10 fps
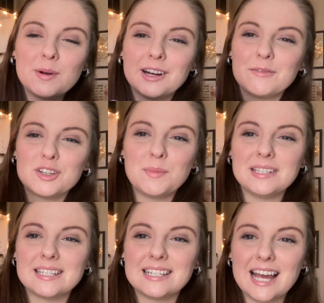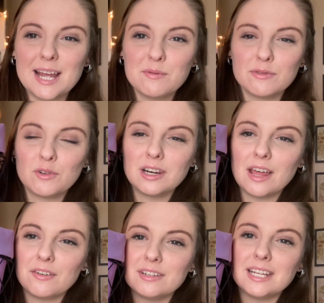which means it's time for
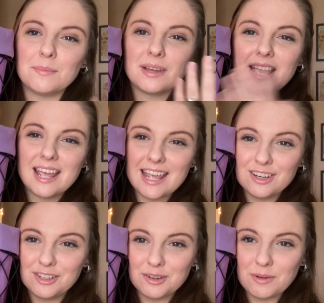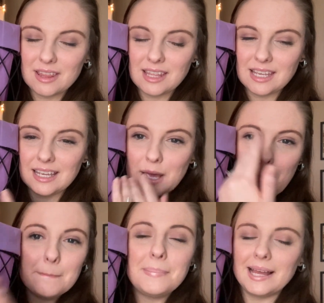another dip into the
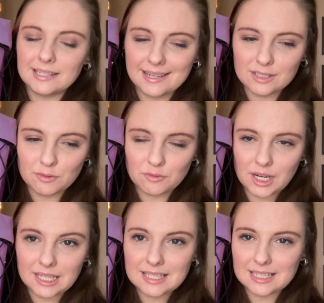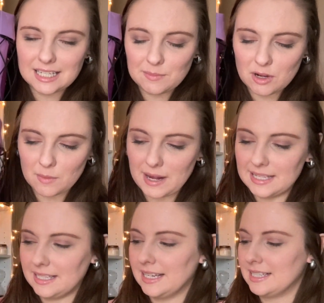basket of reads, the TBR
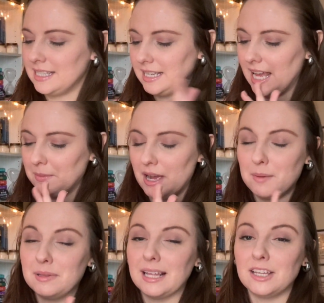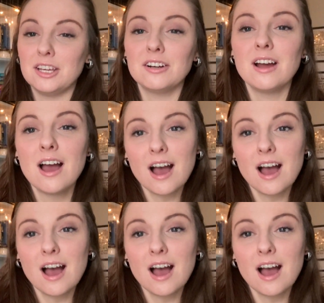basket, the game I play here.